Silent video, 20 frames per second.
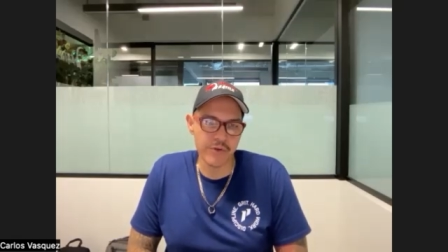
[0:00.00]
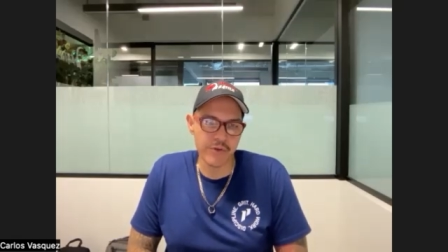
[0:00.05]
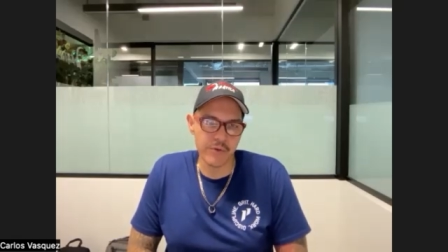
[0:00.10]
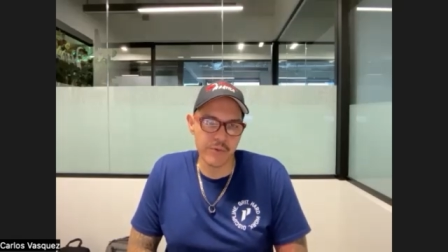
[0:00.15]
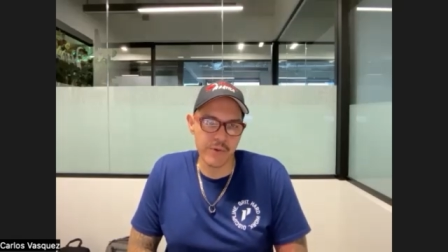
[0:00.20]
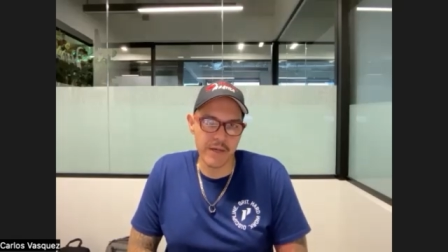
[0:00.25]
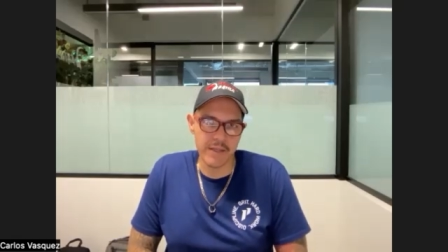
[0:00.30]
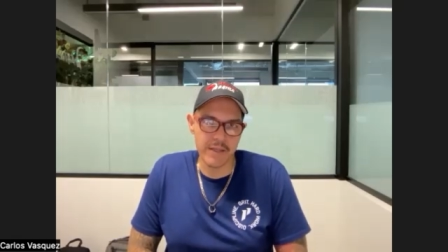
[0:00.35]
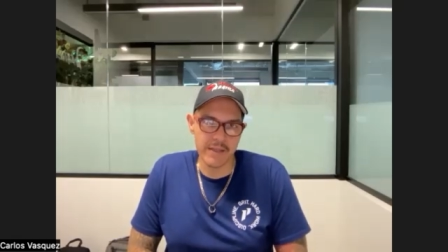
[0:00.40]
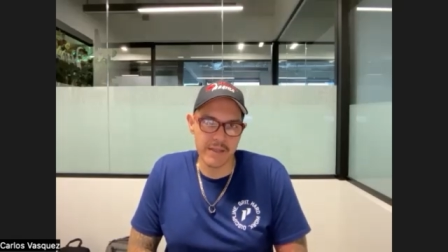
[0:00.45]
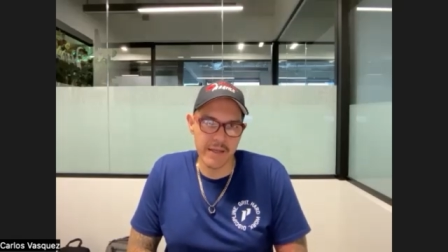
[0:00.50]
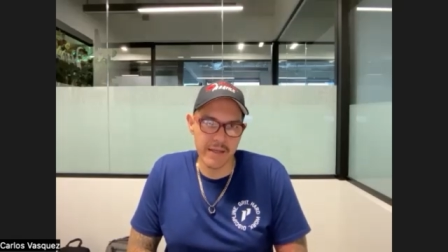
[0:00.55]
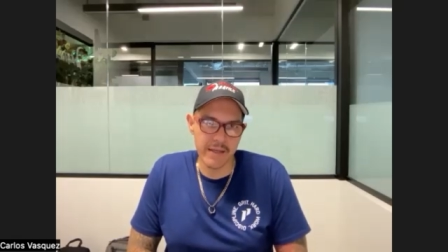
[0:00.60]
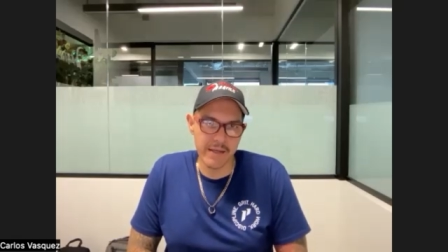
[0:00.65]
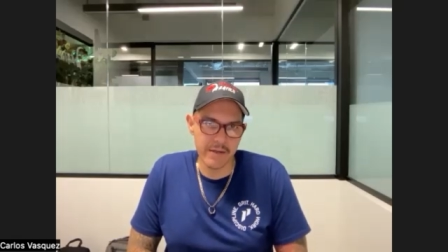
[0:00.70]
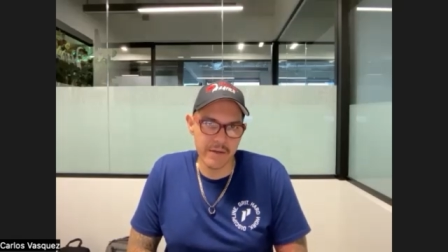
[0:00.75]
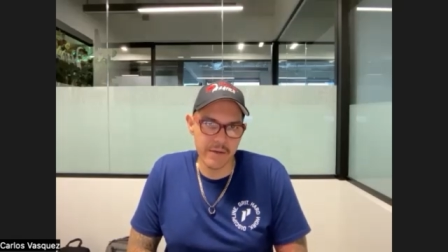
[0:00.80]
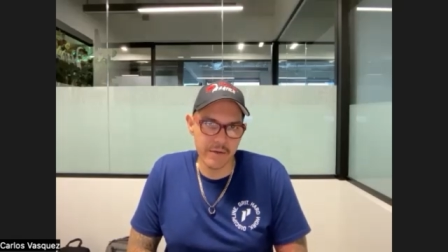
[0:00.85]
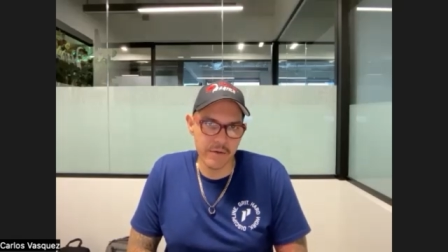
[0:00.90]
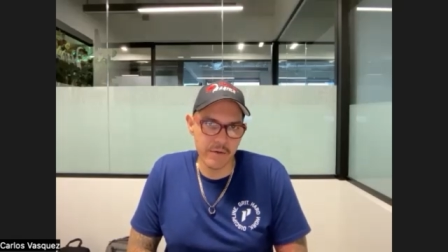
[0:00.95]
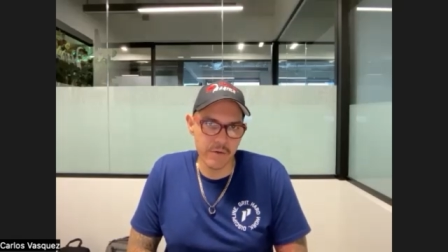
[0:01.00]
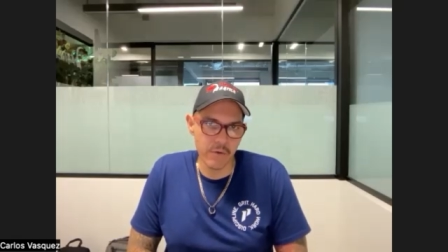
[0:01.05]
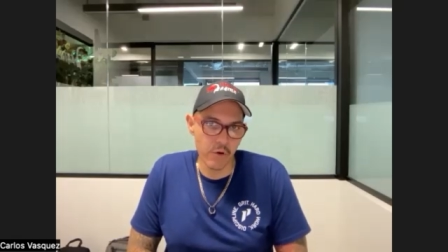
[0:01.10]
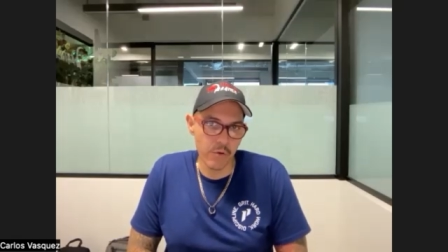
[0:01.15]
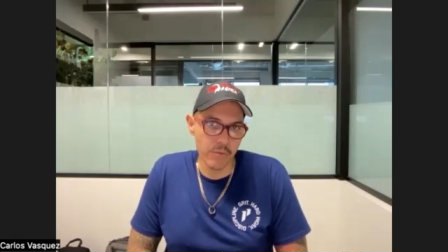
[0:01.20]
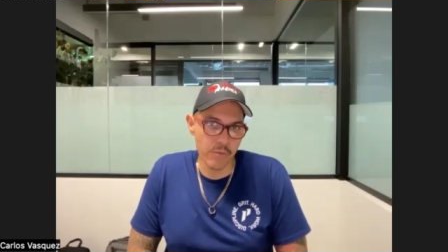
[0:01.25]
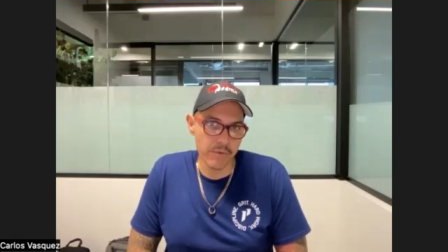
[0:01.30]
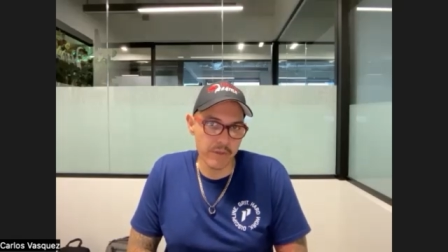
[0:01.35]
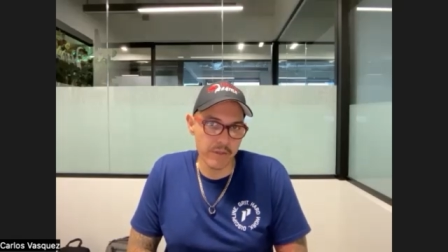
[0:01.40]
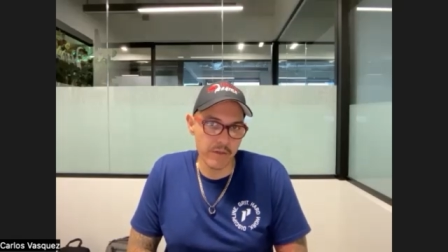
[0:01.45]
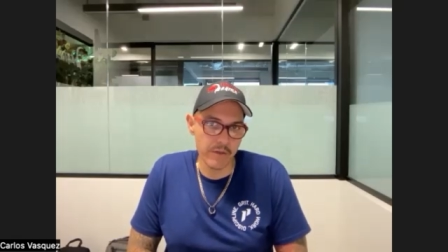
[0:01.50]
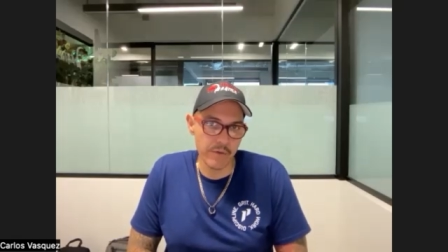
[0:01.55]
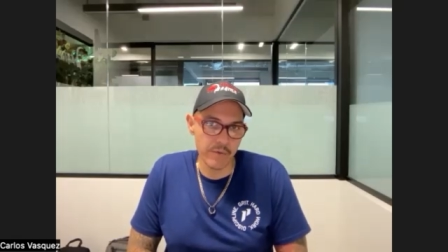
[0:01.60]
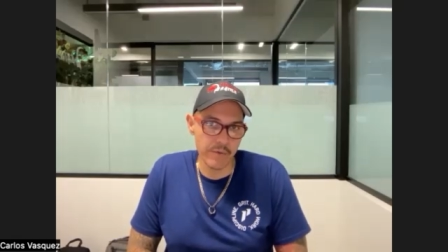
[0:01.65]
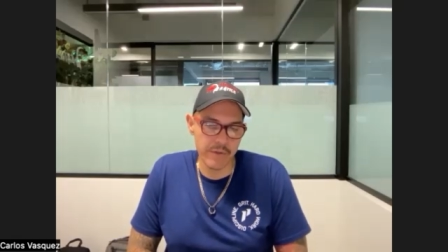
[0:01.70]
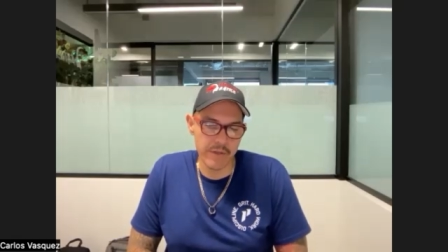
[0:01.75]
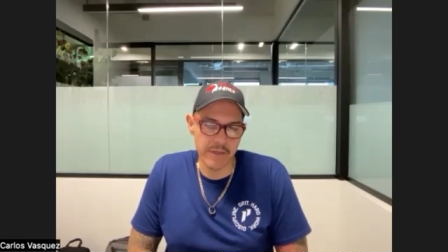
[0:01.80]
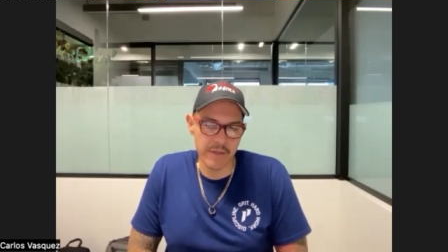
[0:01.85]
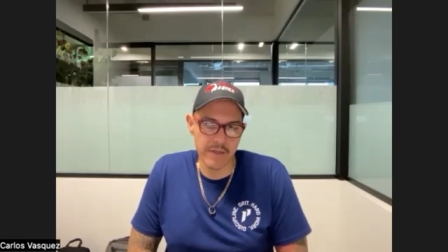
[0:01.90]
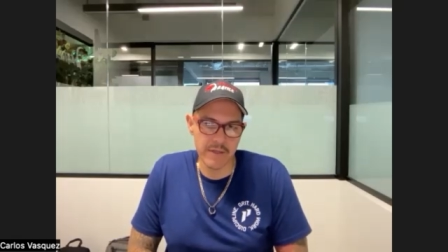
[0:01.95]
and the way that they normally do
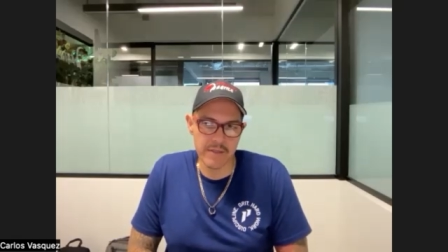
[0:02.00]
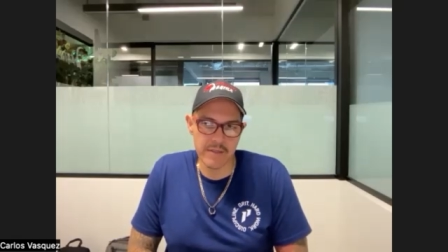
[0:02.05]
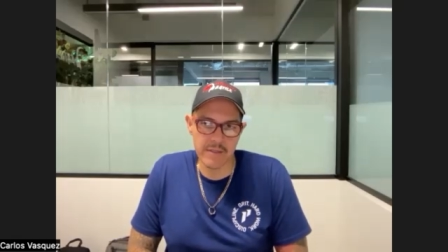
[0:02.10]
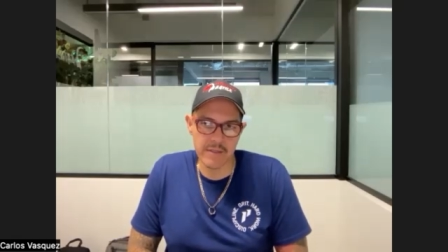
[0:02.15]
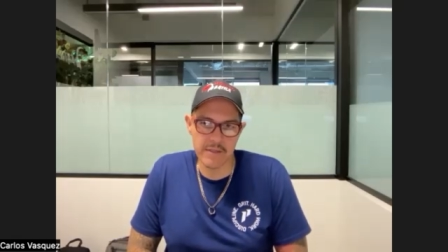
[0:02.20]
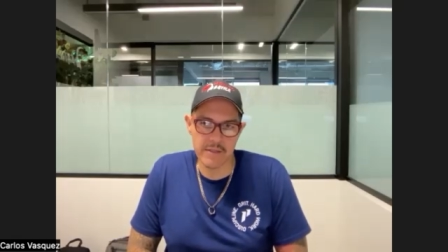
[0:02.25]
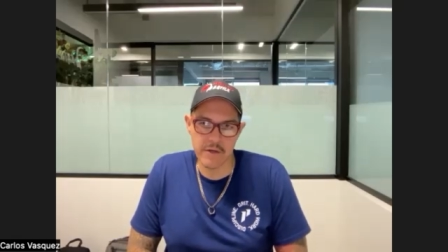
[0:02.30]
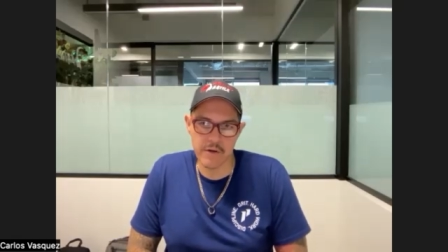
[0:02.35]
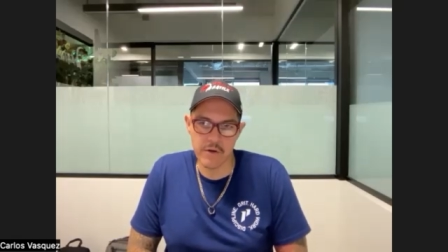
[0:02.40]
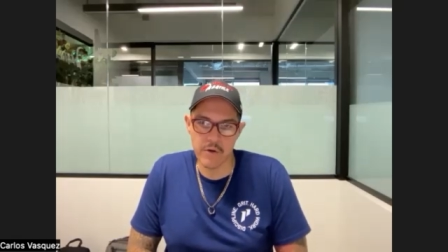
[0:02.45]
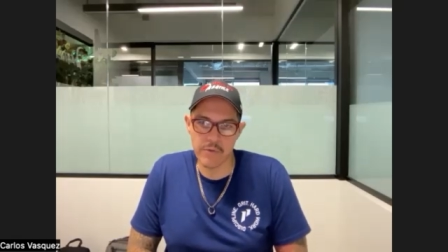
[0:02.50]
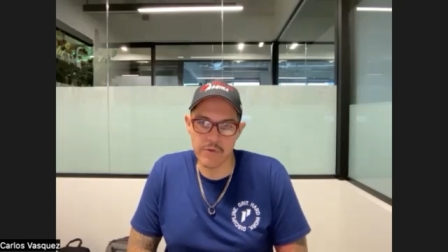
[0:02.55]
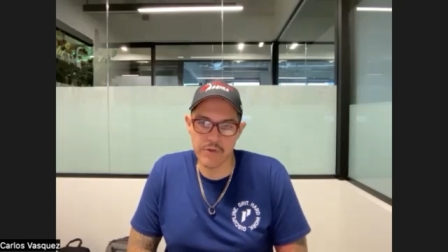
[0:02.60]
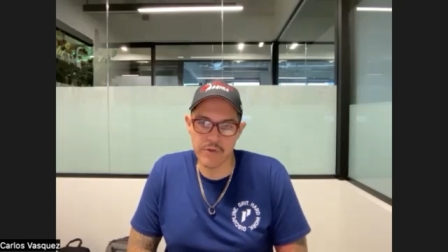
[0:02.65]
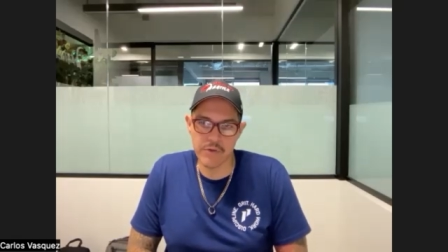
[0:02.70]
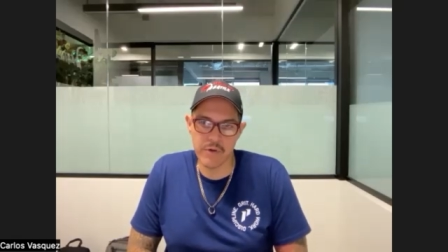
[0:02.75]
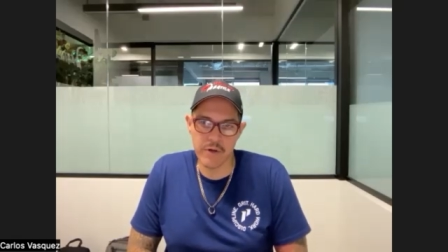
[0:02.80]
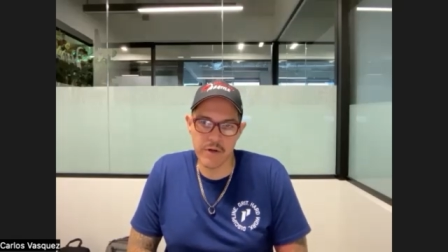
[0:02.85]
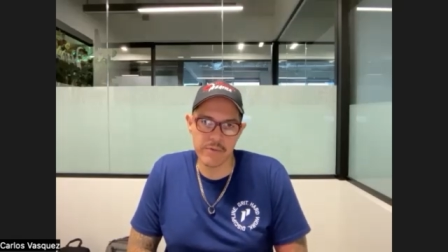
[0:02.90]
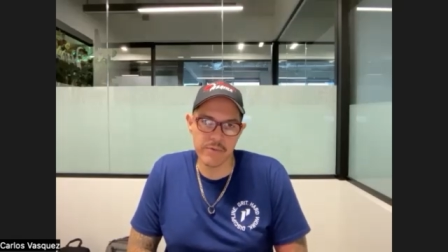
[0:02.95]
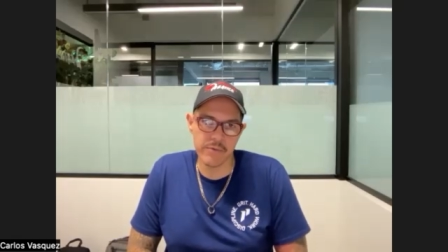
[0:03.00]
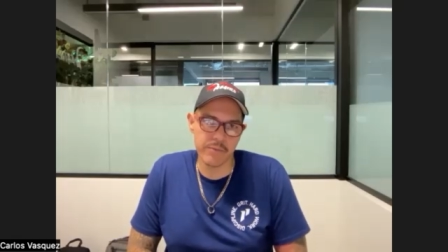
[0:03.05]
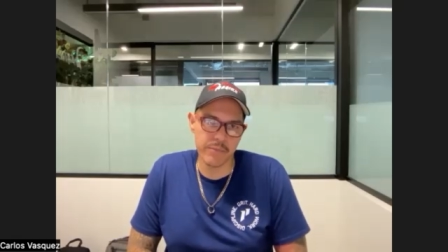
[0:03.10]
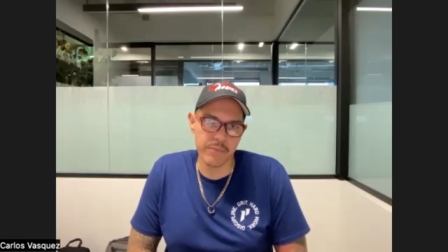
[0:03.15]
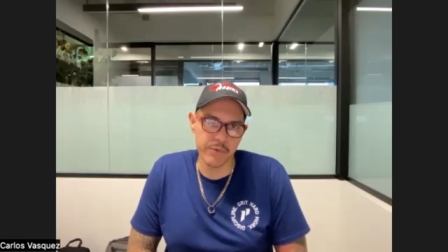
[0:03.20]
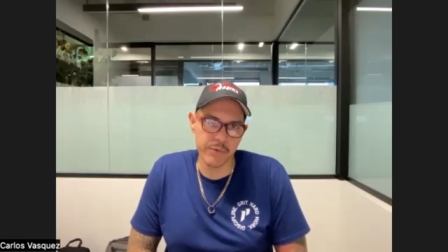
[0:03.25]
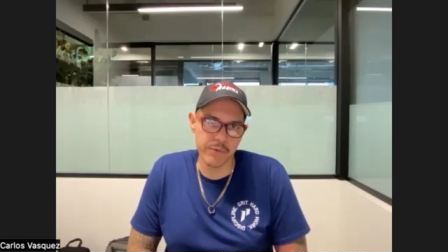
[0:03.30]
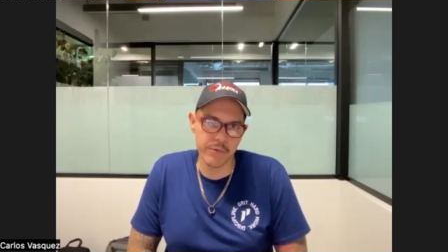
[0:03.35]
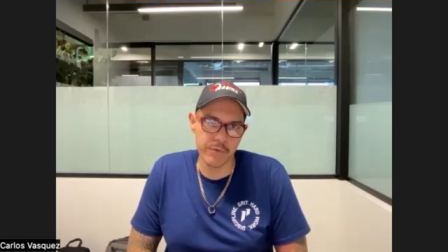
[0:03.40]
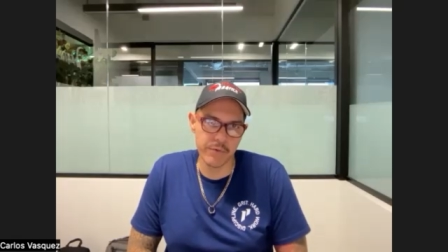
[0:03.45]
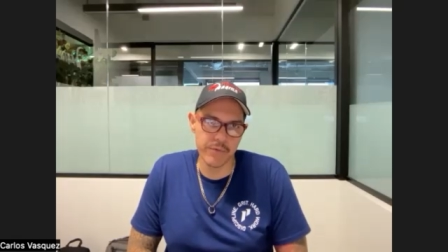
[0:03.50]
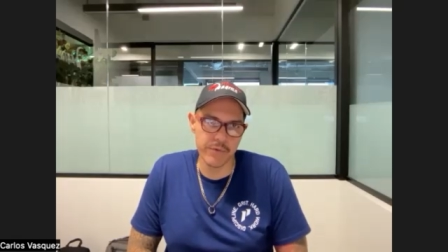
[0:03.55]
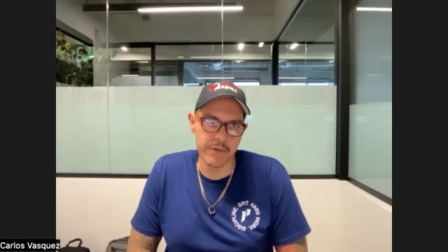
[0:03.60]
things because they're always trying to improve.